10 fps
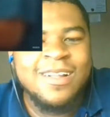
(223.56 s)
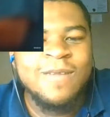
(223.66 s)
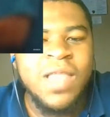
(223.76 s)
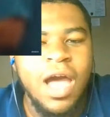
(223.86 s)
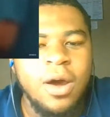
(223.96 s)

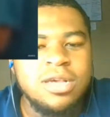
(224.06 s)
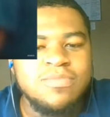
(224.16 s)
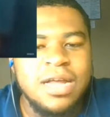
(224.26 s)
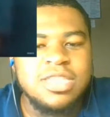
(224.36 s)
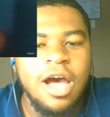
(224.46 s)
Oh, he's
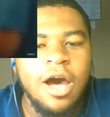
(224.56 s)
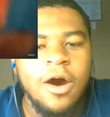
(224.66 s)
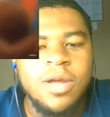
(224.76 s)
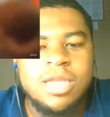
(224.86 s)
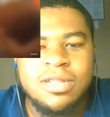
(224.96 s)
about to. Oh,
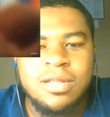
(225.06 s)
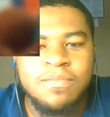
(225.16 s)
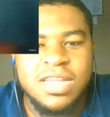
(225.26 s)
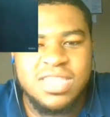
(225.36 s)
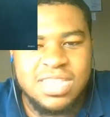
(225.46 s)
he's about to
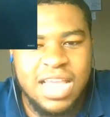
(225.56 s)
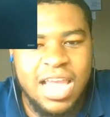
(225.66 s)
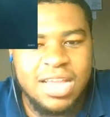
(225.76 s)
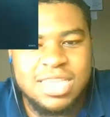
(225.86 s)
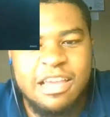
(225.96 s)
bust his
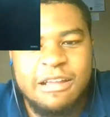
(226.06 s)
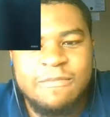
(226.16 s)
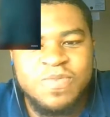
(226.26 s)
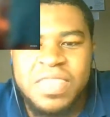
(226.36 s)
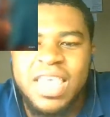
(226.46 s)
ass.
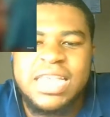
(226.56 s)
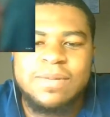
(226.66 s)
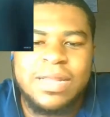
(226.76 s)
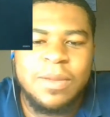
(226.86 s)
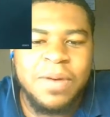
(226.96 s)
He's
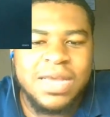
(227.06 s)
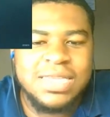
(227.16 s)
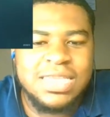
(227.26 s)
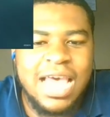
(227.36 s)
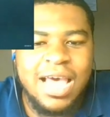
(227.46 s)
about to bust
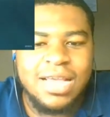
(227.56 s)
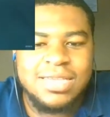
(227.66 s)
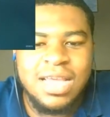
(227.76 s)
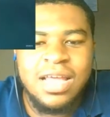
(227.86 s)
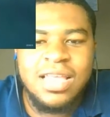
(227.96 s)
his ass.
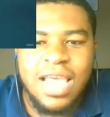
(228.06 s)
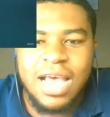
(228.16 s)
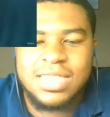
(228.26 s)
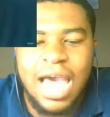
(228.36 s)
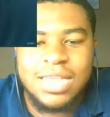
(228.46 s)
Yeah,
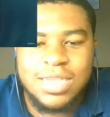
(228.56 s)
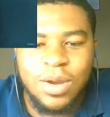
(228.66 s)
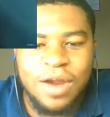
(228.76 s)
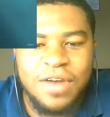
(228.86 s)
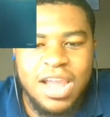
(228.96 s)
Skyzone.
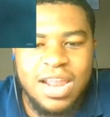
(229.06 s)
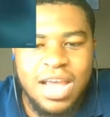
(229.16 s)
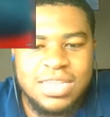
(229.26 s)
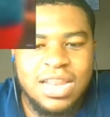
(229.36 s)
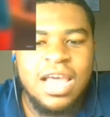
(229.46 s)
I
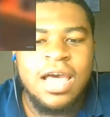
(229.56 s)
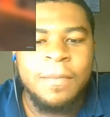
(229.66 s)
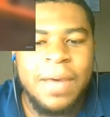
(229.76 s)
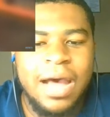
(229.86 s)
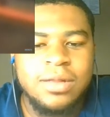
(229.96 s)
recognize it.
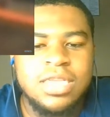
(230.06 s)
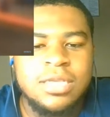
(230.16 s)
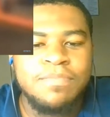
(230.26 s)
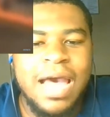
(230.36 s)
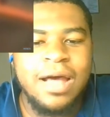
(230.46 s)
Bounce,
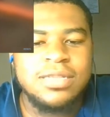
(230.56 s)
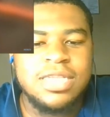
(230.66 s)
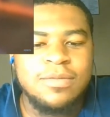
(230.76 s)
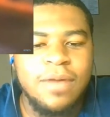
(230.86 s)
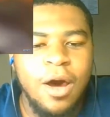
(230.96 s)
bounce.
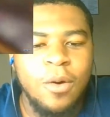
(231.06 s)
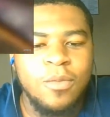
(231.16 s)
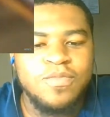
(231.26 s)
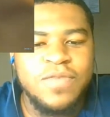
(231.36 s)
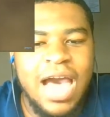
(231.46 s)
Oh
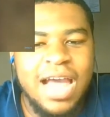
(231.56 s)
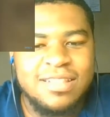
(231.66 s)
God,